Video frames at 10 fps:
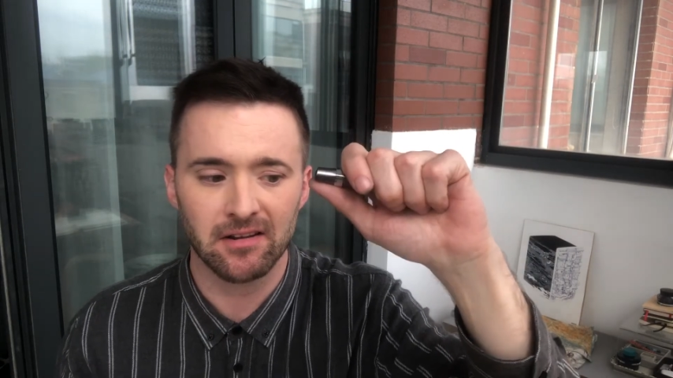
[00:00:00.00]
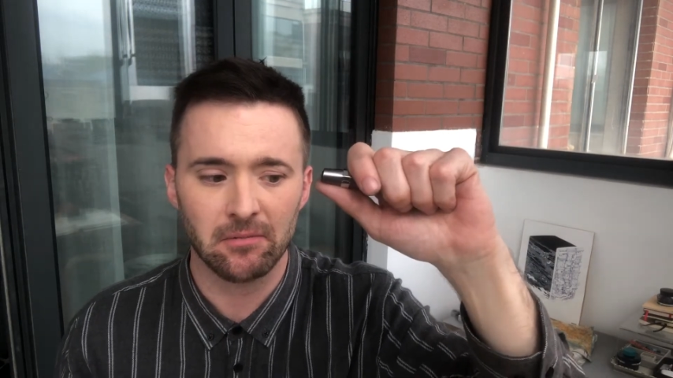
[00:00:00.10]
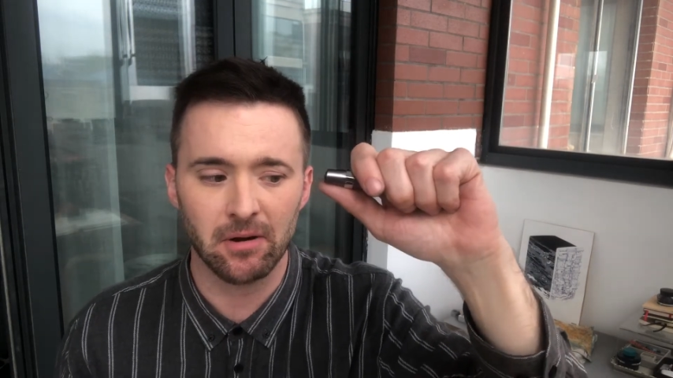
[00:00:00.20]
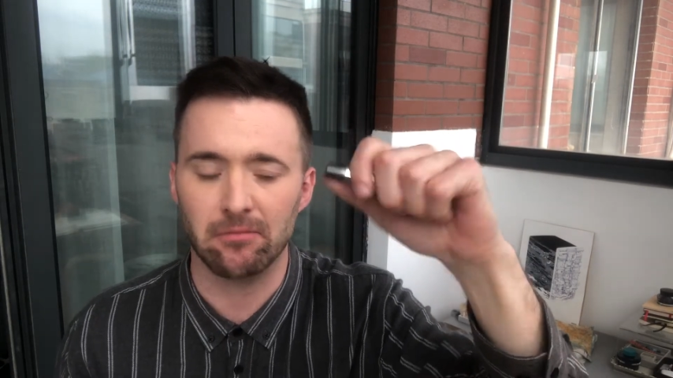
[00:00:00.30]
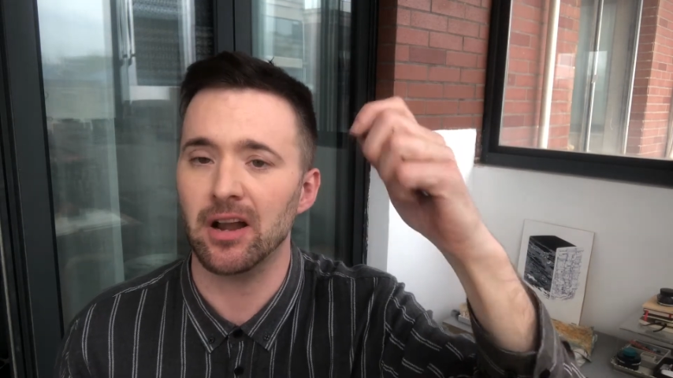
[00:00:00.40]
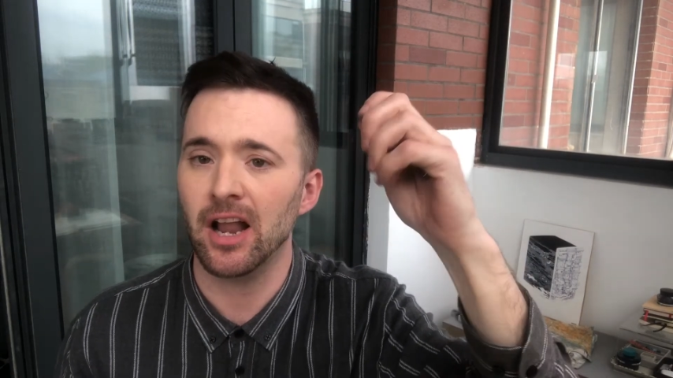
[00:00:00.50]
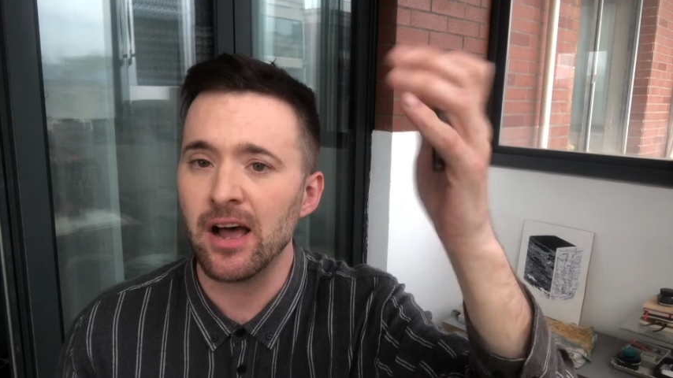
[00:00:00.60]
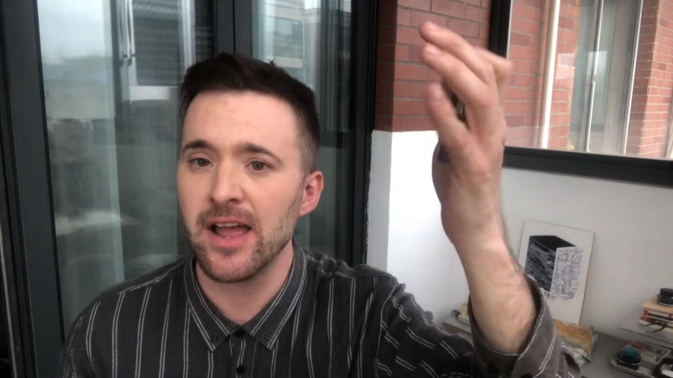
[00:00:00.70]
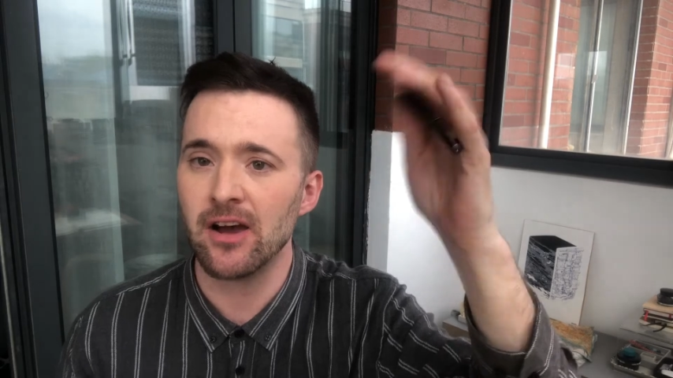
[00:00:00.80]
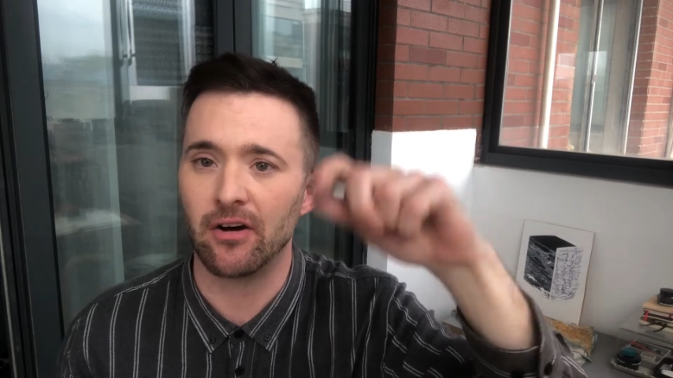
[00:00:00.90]
well,
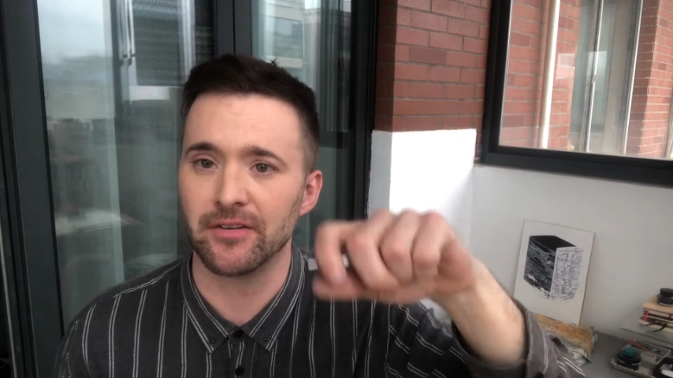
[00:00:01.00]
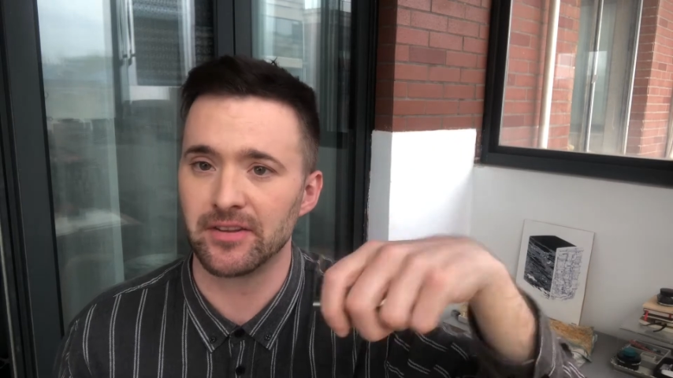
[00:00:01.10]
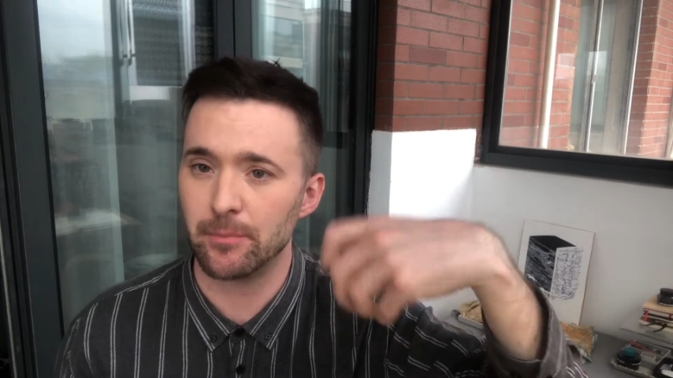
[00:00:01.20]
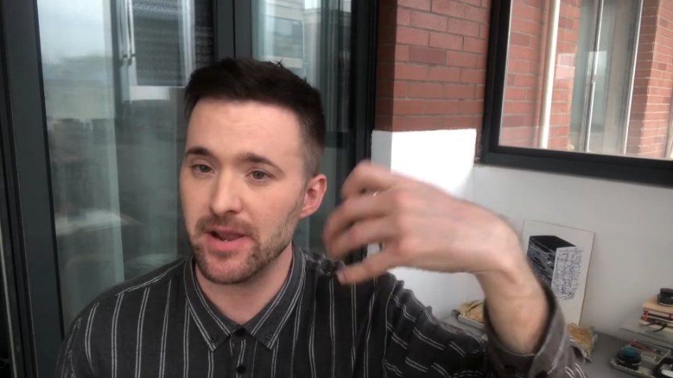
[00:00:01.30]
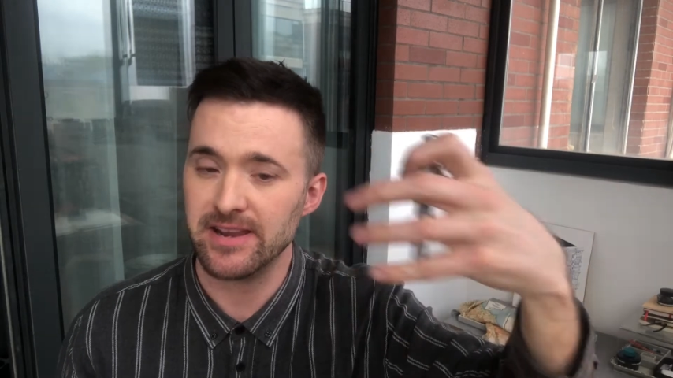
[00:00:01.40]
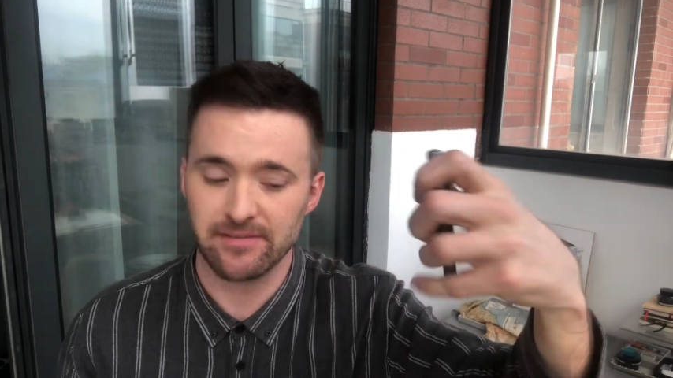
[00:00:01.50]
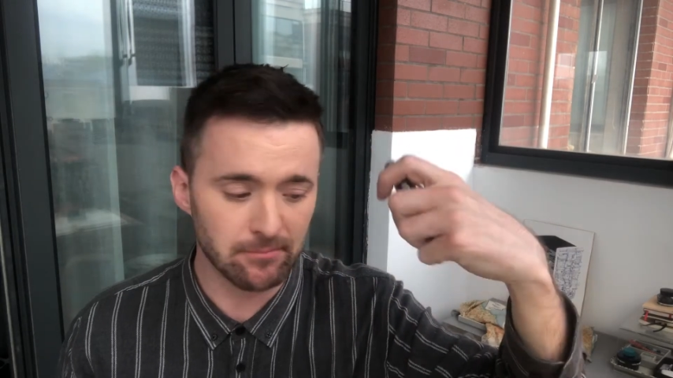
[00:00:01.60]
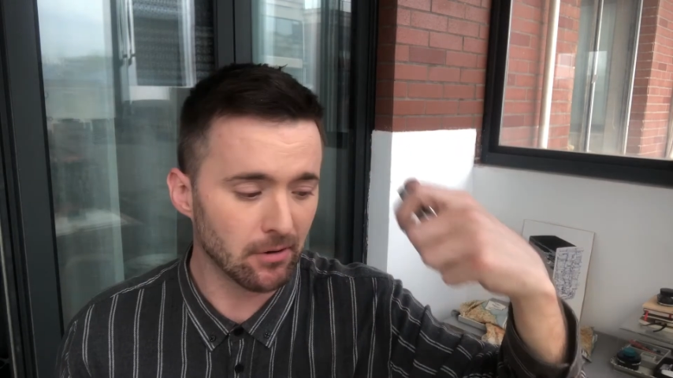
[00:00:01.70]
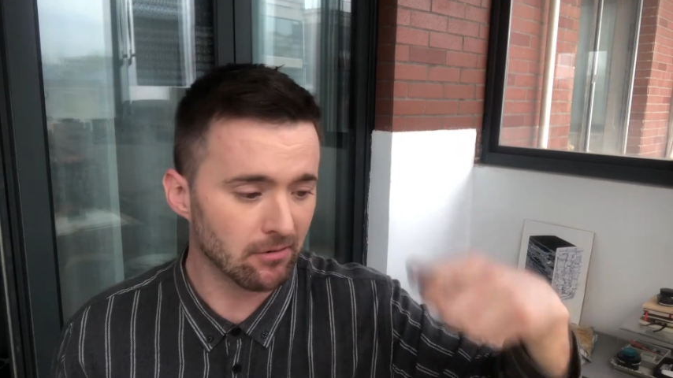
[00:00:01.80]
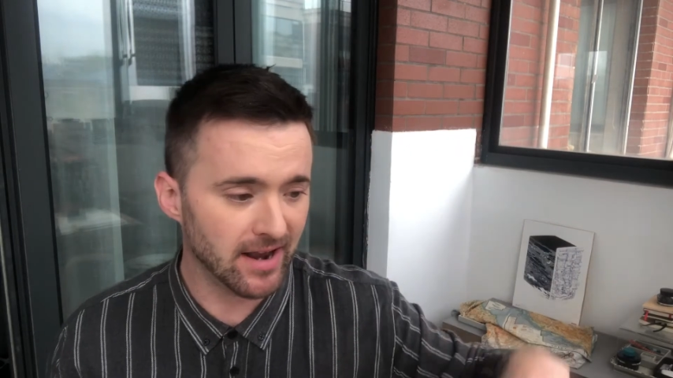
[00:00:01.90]
rely on to be more or